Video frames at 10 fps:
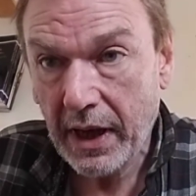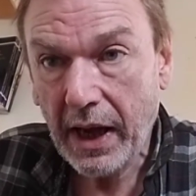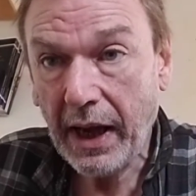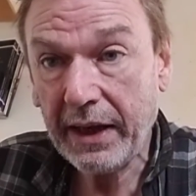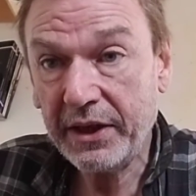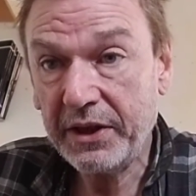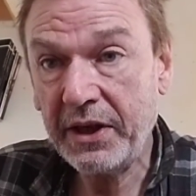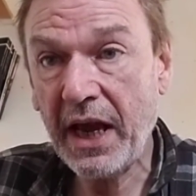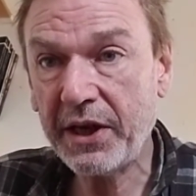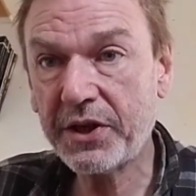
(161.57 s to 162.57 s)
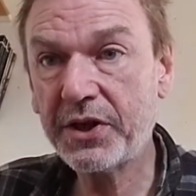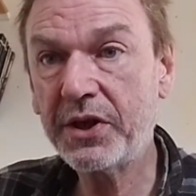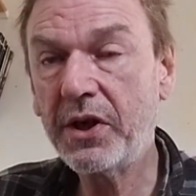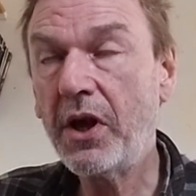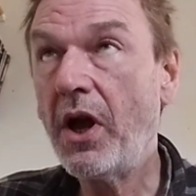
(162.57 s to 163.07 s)
and
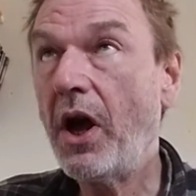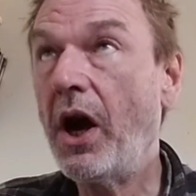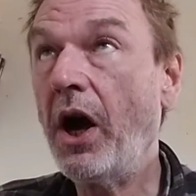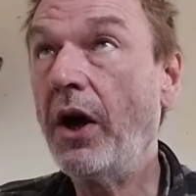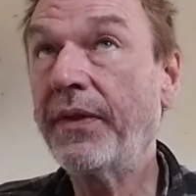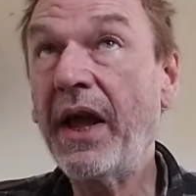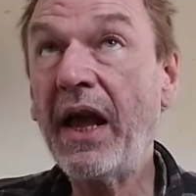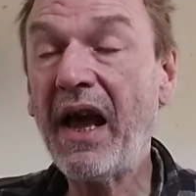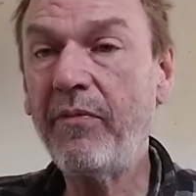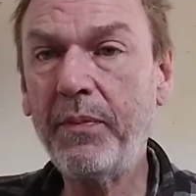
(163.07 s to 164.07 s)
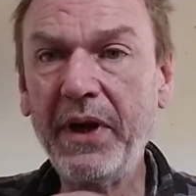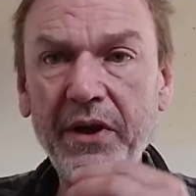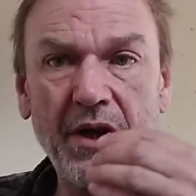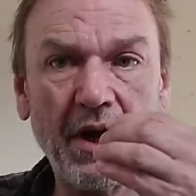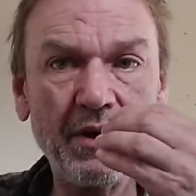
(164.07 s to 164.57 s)
yes, there have
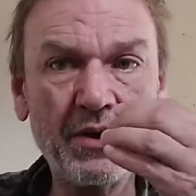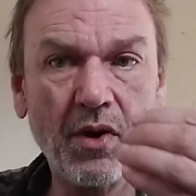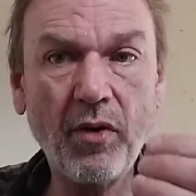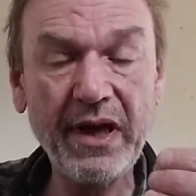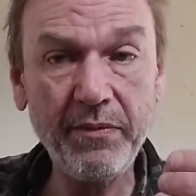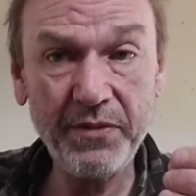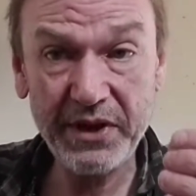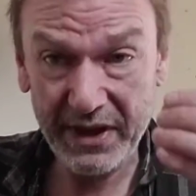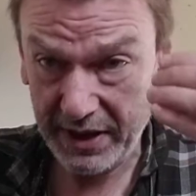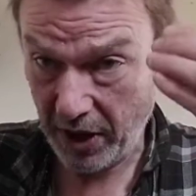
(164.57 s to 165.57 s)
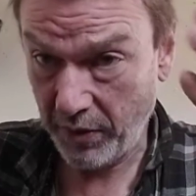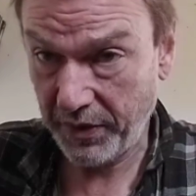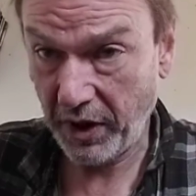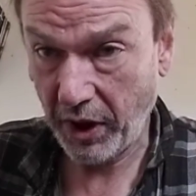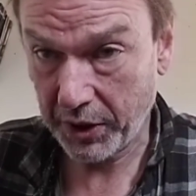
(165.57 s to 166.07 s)
been times over
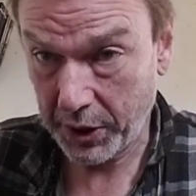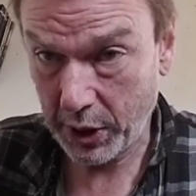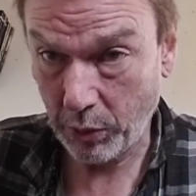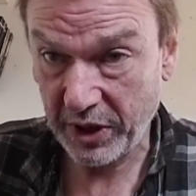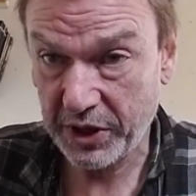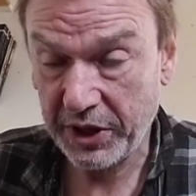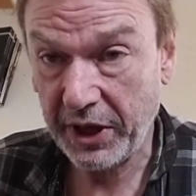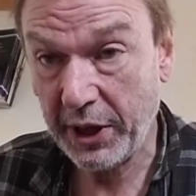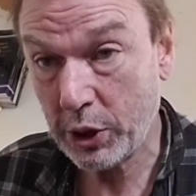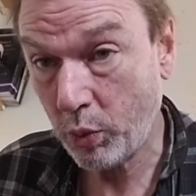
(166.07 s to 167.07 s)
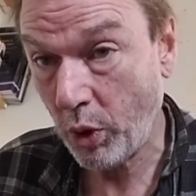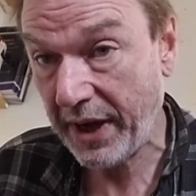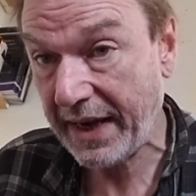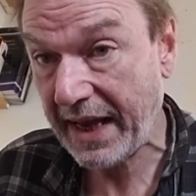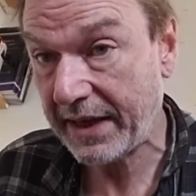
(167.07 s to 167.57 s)
the last 20 years
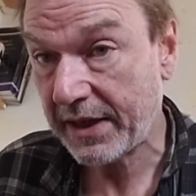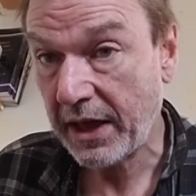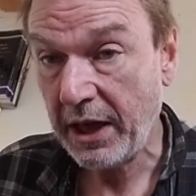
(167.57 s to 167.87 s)
where that